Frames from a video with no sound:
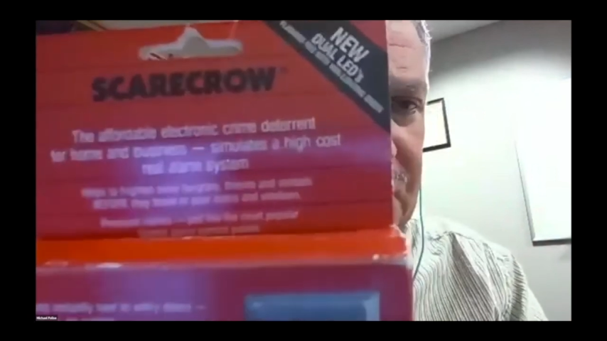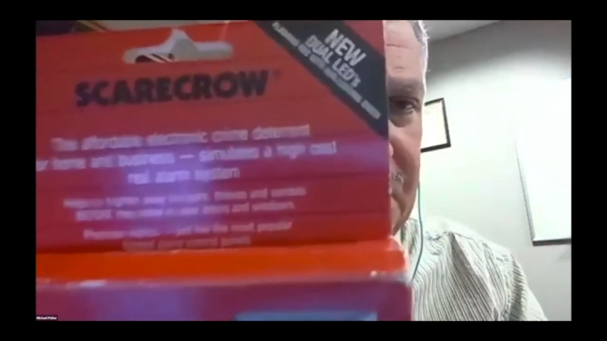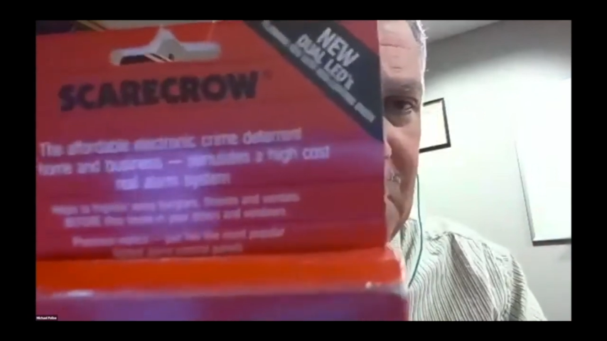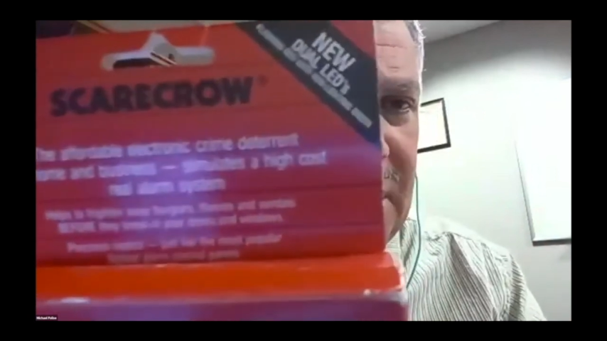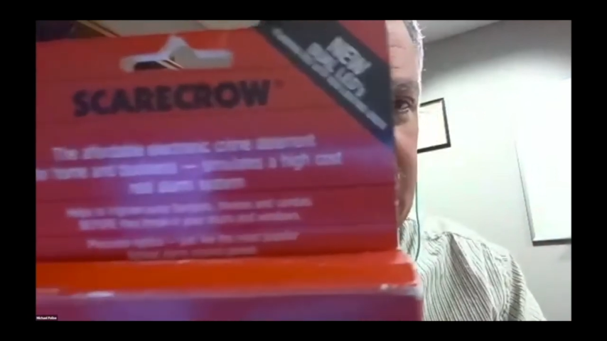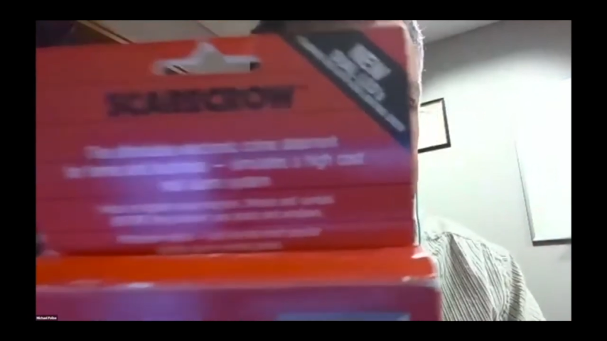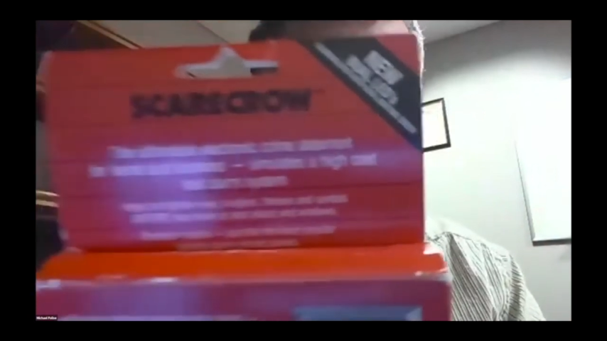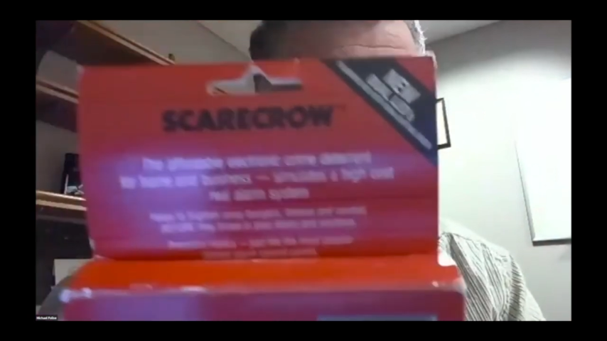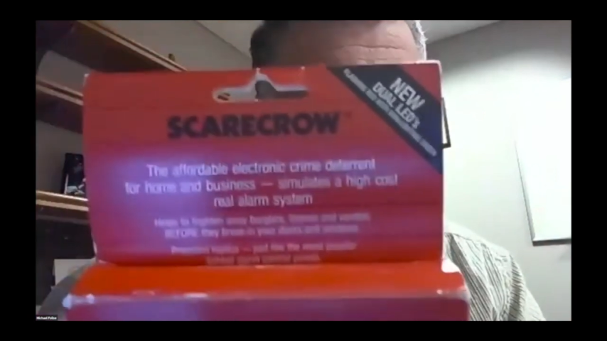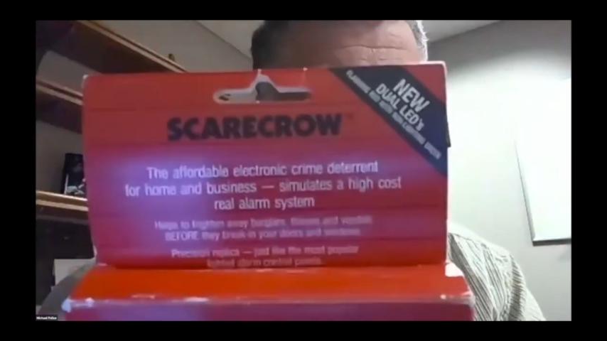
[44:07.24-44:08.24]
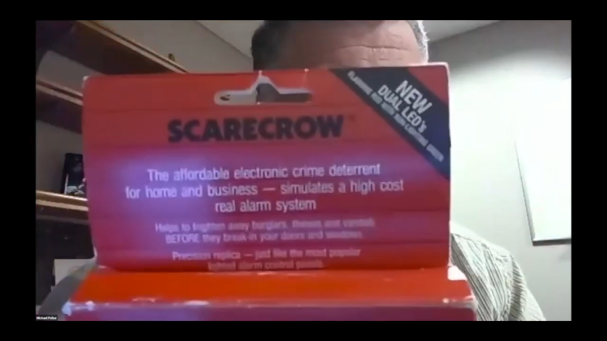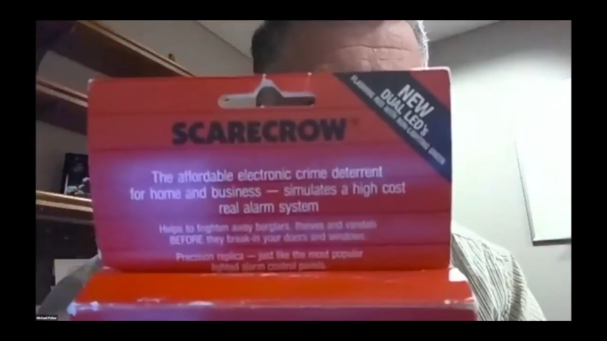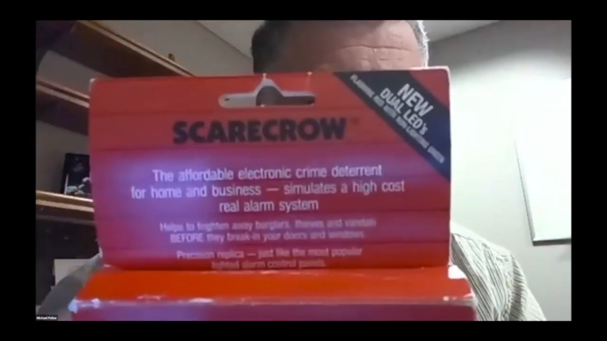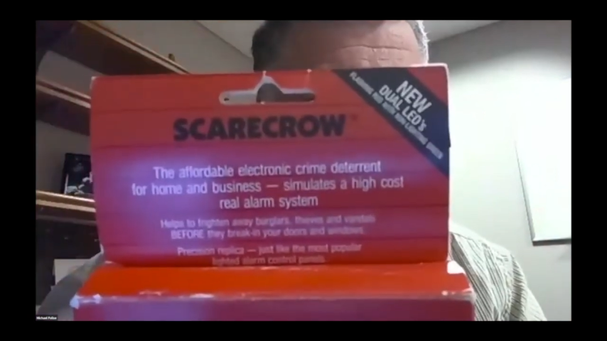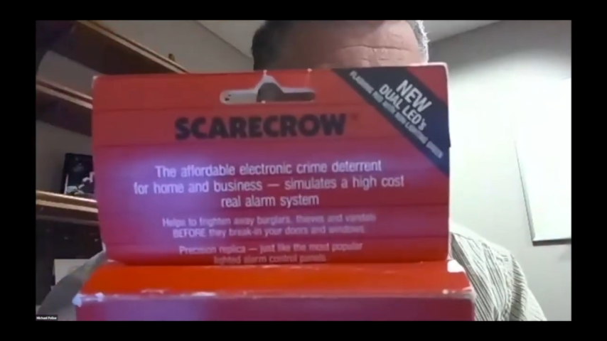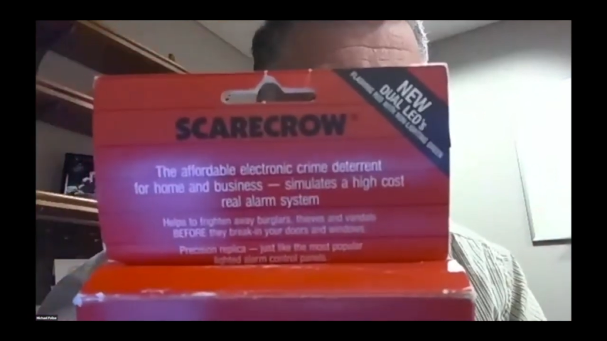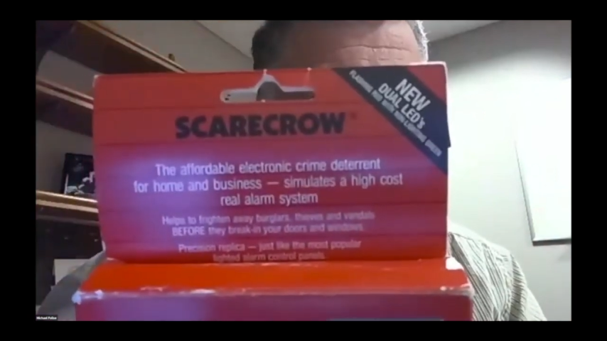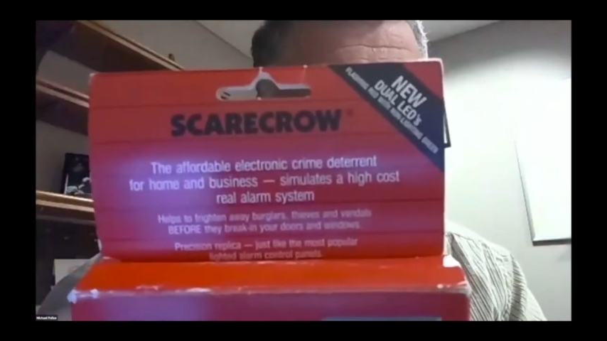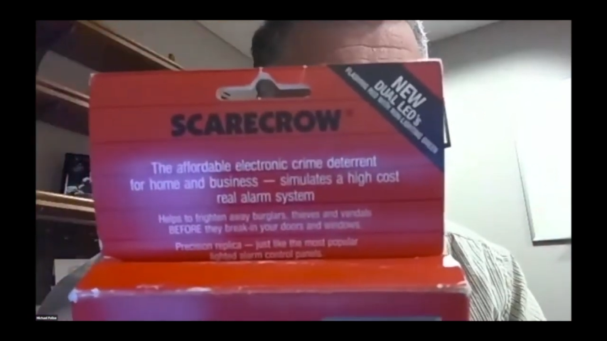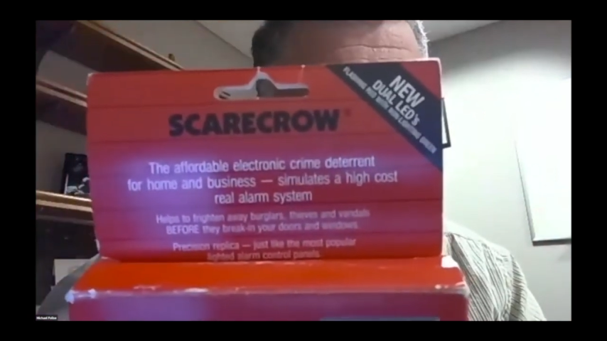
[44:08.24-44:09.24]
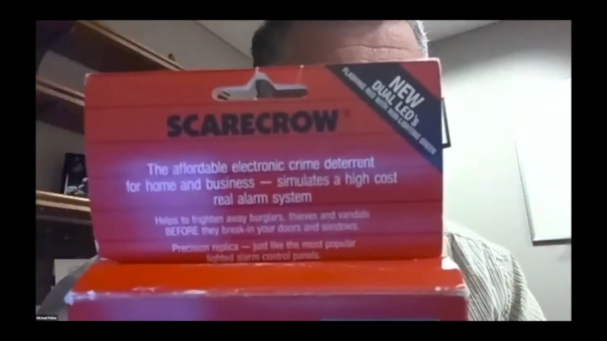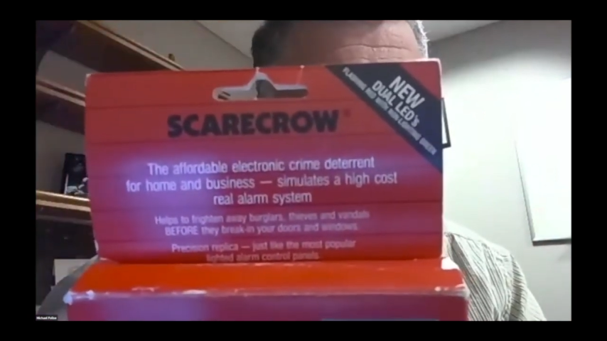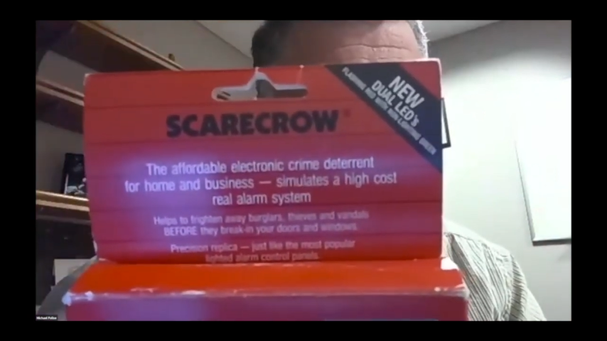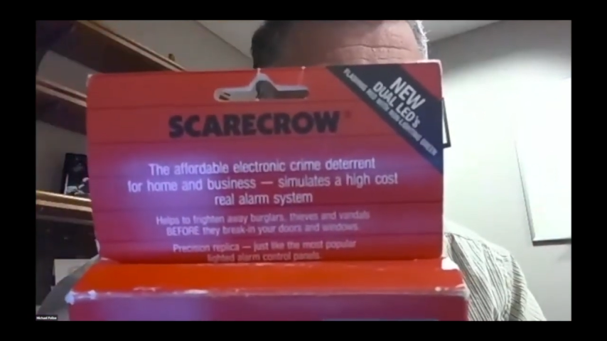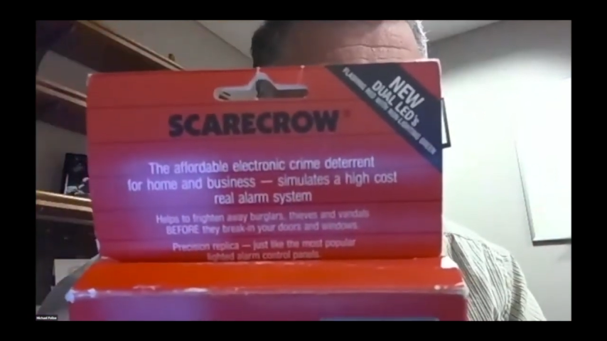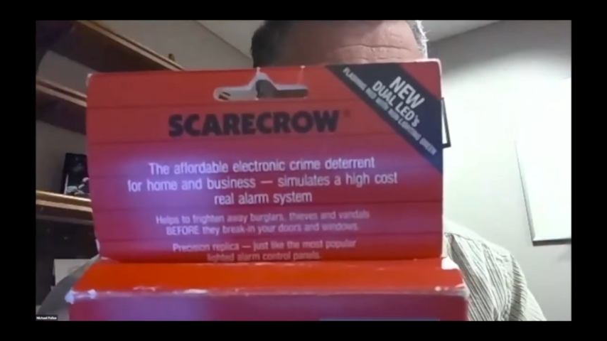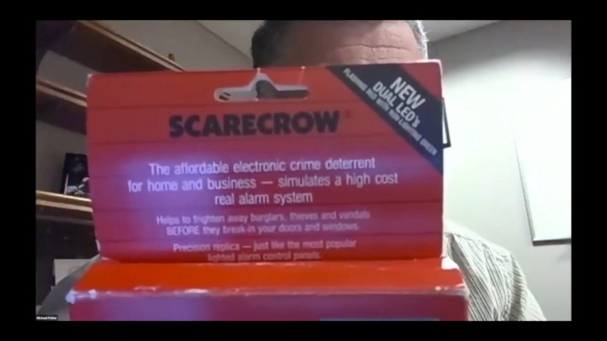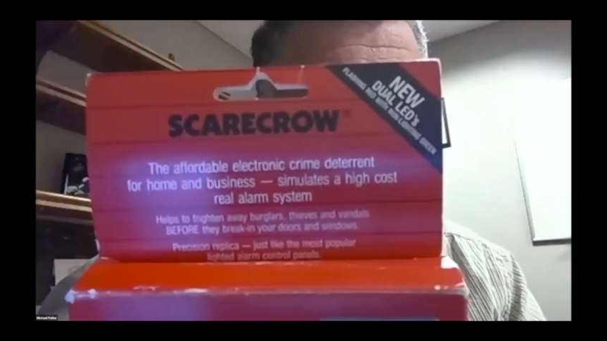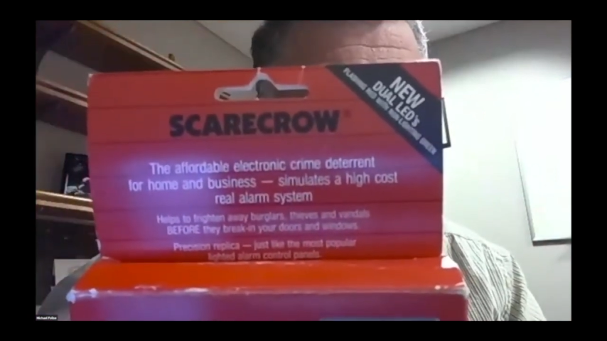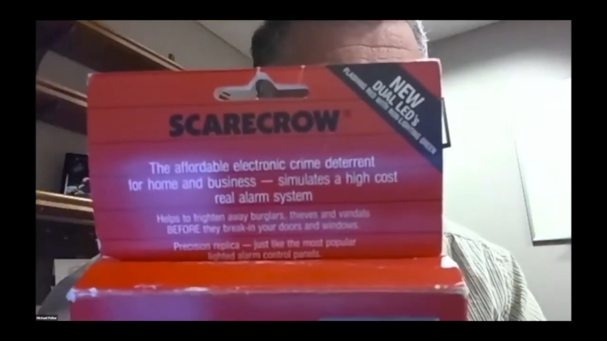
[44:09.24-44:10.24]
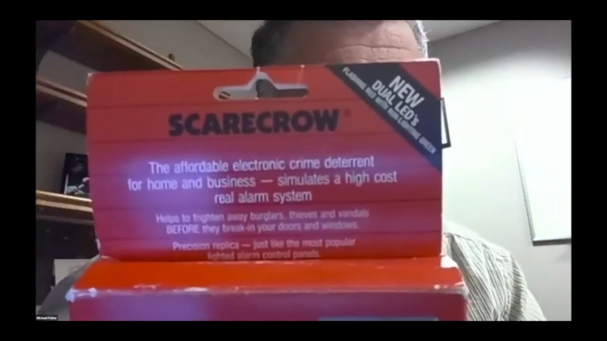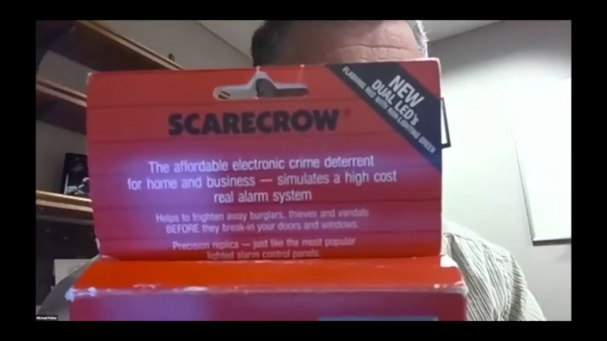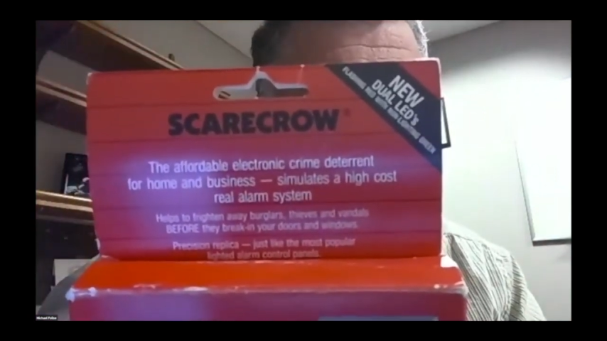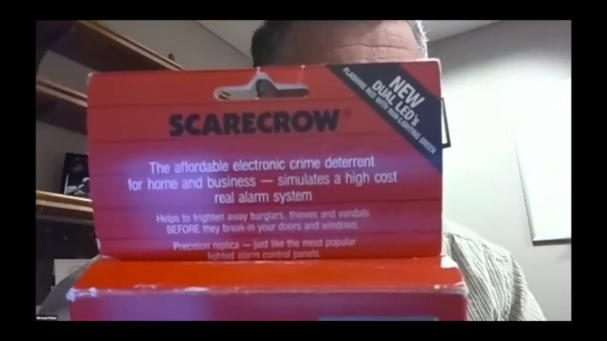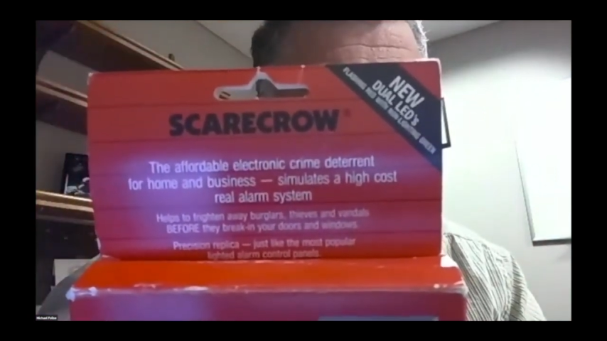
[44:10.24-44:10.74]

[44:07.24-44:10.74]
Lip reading: Nobody's mouth can be seen.